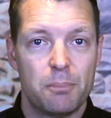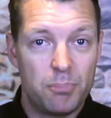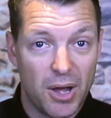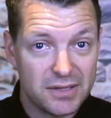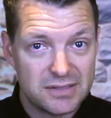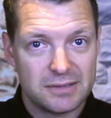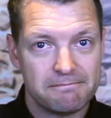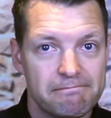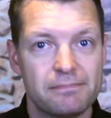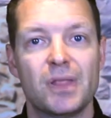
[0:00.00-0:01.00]
But
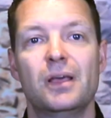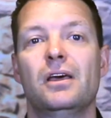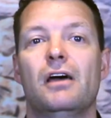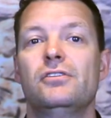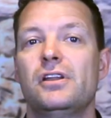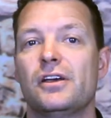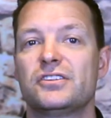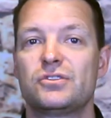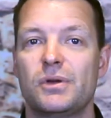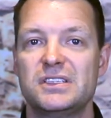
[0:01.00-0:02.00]
over the
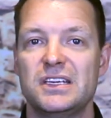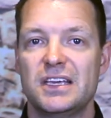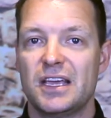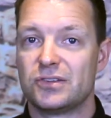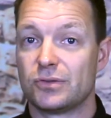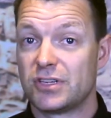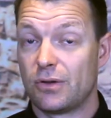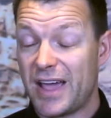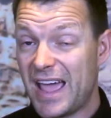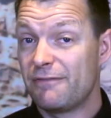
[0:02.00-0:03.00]
last 20 years or so,
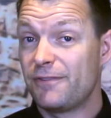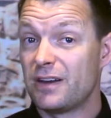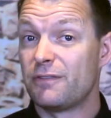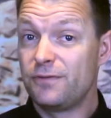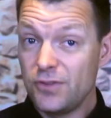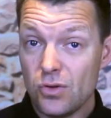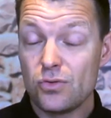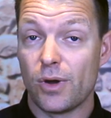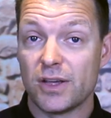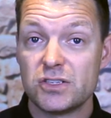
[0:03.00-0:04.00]
I have found a few
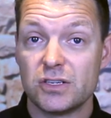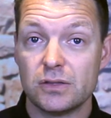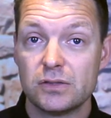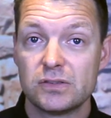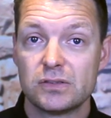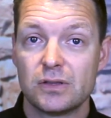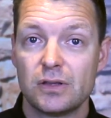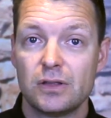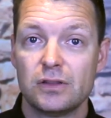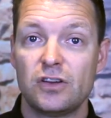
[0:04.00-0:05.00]
questions
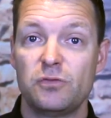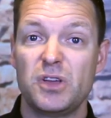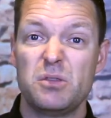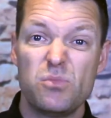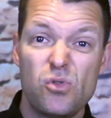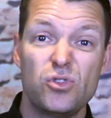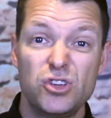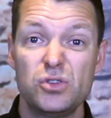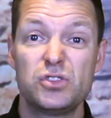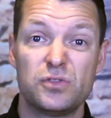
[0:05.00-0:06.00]
that have been more
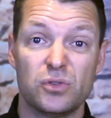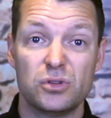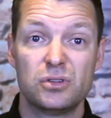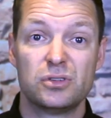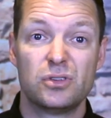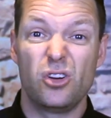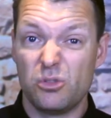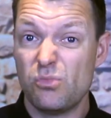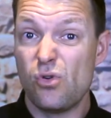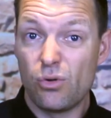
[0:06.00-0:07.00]
useful on
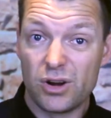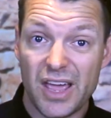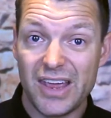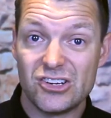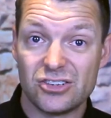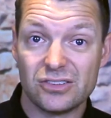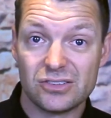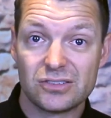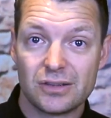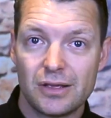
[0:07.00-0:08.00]
more occasions.